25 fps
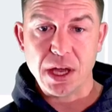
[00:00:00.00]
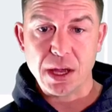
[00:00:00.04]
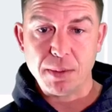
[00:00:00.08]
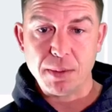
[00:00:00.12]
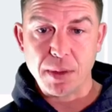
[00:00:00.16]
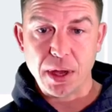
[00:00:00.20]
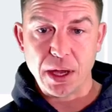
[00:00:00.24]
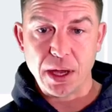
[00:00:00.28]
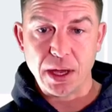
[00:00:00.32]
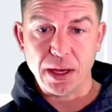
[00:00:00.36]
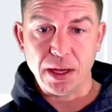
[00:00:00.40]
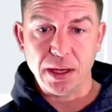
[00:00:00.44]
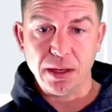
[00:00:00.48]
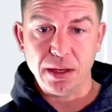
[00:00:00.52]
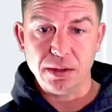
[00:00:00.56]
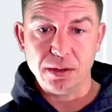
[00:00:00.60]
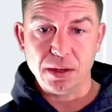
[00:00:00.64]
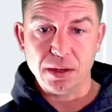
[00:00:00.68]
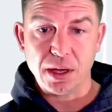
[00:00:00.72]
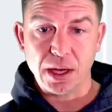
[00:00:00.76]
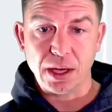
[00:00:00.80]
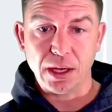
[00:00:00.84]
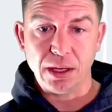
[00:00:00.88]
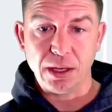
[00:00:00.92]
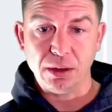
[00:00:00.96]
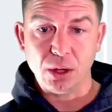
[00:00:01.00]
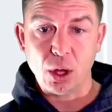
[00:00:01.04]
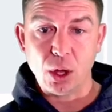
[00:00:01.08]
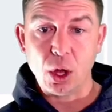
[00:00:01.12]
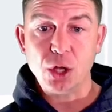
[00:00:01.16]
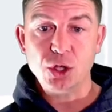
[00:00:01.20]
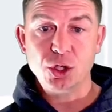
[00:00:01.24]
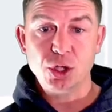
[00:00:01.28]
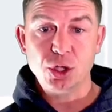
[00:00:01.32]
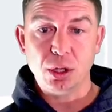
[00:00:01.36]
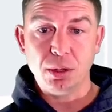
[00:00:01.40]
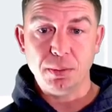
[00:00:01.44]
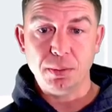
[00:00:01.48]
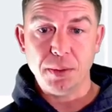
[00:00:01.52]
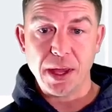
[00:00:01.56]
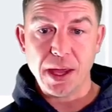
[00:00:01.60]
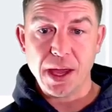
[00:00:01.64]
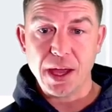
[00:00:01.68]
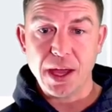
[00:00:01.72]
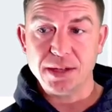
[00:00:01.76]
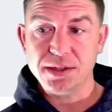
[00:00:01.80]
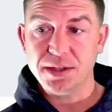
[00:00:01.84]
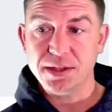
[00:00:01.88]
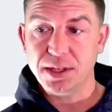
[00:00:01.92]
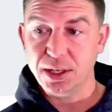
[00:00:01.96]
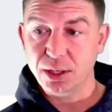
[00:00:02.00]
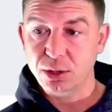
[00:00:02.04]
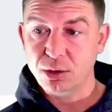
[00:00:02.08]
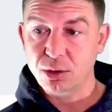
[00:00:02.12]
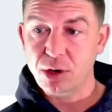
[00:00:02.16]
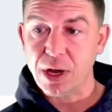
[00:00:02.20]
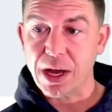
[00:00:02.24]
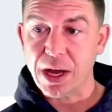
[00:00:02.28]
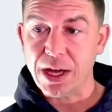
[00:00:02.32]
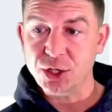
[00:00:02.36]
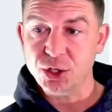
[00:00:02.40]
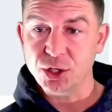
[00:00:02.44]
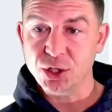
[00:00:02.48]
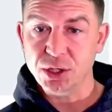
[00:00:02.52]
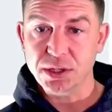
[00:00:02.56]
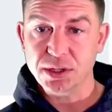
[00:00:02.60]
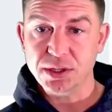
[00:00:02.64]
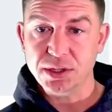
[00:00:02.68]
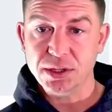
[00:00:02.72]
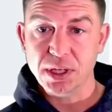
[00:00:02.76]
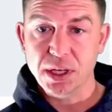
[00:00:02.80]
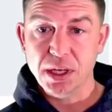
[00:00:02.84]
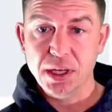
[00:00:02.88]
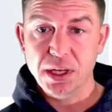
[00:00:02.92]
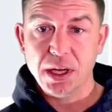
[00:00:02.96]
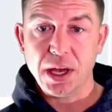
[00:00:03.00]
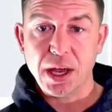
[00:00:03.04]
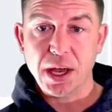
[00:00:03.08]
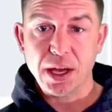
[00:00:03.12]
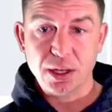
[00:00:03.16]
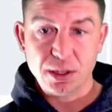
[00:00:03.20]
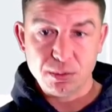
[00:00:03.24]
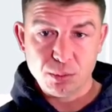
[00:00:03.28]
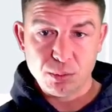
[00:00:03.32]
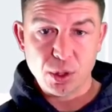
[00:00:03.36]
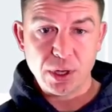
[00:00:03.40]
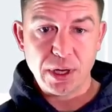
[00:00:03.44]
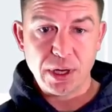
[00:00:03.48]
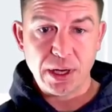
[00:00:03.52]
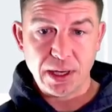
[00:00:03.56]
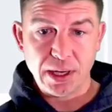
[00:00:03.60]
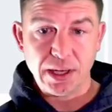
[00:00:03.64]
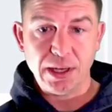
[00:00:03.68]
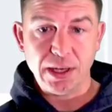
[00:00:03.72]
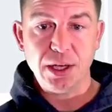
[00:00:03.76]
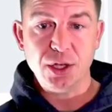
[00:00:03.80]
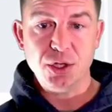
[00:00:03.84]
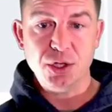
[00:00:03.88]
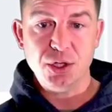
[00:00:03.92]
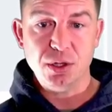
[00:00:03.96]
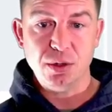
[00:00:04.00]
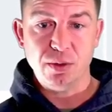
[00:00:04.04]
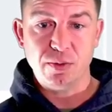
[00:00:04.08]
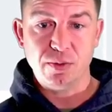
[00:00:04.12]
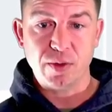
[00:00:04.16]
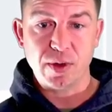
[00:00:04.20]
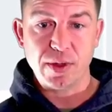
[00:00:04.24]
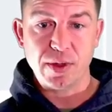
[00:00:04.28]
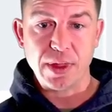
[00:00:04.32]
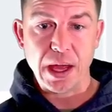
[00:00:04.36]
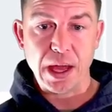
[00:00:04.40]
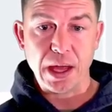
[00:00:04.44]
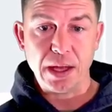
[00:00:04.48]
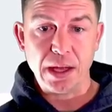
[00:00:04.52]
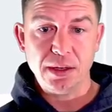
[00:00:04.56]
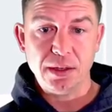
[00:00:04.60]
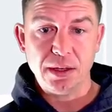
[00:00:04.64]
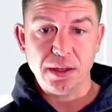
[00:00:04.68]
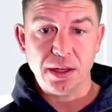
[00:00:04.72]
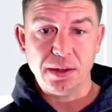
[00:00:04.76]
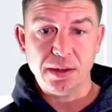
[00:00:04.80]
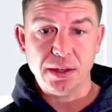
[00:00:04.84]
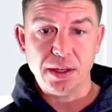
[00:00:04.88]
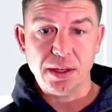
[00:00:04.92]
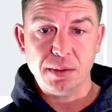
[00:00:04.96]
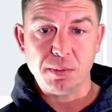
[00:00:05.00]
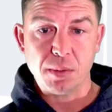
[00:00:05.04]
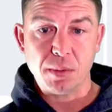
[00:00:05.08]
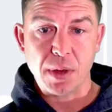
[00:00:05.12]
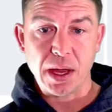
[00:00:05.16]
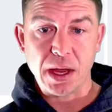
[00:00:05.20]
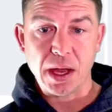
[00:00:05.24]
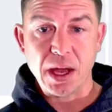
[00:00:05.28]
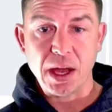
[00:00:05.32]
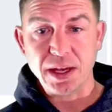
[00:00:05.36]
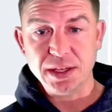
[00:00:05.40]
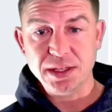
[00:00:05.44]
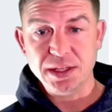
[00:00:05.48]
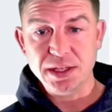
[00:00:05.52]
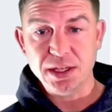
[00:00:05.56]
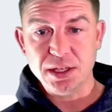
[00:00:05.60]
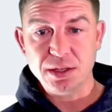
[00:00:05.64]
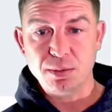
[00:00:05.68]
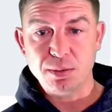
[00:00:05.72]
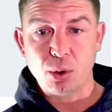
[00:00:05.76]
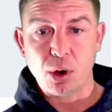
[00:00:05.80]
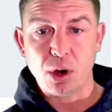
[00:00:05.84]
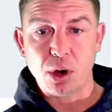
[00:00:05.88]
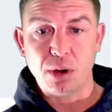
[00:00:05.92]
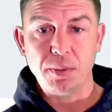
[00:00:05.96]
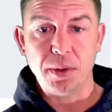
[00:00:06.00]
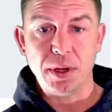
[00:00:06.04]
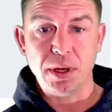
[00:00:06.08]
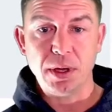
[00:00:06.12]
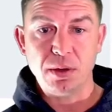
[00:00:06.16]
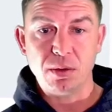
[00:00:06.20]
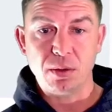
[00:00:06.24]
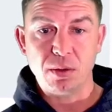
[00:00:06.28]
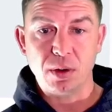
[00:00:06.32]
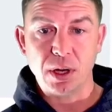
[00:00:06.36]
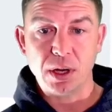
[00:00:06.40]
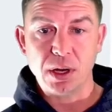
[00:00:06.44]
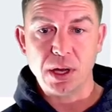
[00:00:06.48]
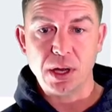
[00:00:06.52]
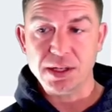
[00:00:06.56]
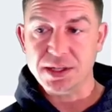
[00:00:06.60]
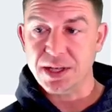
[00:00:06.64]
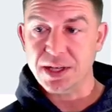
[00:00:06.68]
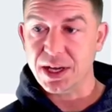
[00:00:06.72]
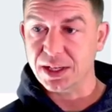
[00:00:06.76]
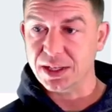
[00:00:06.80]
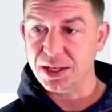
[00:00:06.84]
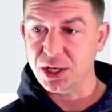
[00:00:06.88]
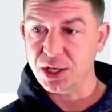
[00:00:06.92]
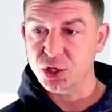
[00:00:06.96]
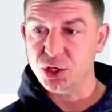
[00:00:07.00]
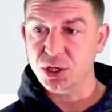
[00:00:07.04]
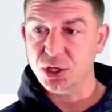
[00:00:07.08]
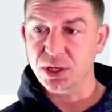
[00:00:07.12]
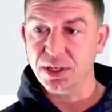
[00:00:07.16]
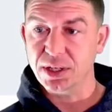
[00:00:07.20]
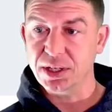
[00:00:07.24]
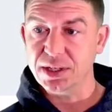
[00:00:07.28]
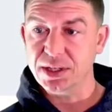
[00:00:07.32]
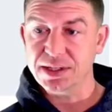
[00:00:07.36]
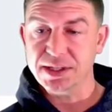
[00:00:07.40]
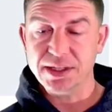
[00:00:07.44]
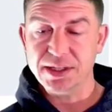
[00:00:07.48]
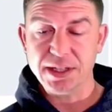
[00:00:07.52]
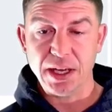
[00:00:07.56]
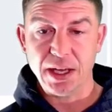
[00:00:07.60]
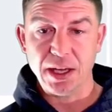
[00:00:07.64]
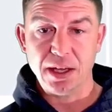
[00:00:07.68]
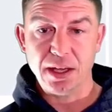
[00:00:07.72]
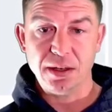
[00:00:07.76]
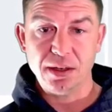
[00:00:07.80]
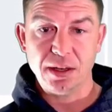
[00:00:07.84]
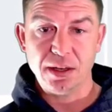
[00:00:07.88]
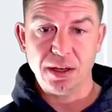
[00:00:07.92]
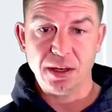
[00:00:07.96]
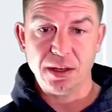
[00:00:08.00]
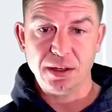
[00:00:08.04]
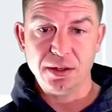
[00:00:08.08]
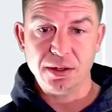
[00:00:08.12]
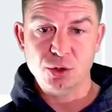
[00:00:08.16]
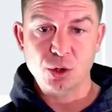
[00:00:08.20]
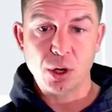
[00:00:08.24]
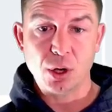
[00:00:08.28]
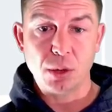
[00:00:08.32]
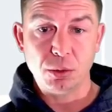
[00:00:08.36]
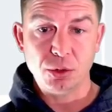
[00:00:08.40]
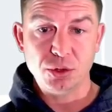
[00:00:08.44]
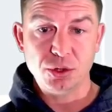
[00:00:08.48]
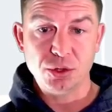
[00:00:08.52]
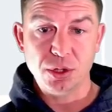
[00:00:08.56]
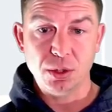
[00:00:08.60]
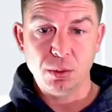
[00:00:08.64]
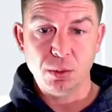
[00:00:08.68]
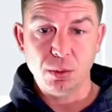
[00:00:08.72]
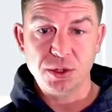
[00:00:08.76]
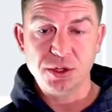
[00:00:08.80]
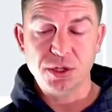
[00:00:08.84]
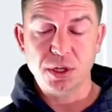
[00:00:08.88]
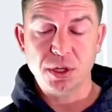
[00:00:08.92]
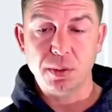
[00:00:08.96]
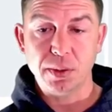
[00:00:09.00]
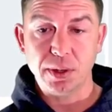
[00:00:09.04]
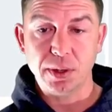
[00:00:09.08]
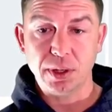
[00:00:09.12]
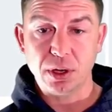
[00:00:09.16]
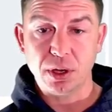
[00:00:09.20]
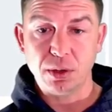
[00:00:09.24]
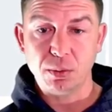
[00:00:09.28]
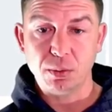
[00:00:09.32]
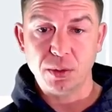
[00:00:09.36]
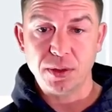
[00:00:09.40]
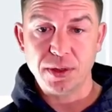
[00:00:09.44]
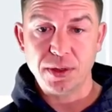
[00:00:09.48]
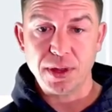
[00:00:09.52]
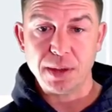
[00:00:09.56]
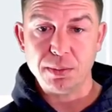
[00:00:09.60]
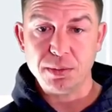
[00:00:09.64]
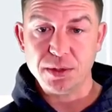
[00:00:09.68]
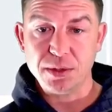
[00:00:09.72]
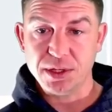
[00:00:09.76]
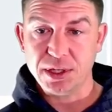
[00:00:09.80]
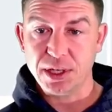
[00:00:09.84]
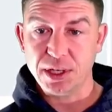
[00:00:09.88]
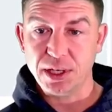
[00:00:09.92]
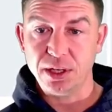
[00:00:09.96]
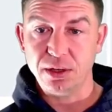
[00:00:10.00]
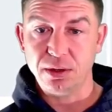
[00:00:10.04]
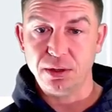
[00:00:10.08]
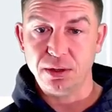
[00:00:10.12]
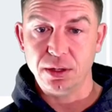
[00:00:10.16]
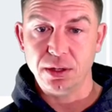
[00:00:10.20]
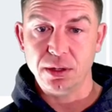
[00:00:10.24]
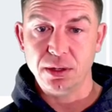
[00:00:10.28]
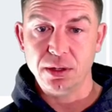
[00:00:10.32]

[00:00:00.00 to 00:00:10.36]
I launch OBS, it crashes, I could put in an issue for that, and then my IT department or a technician can see it and troubleshoot what's going on with that particular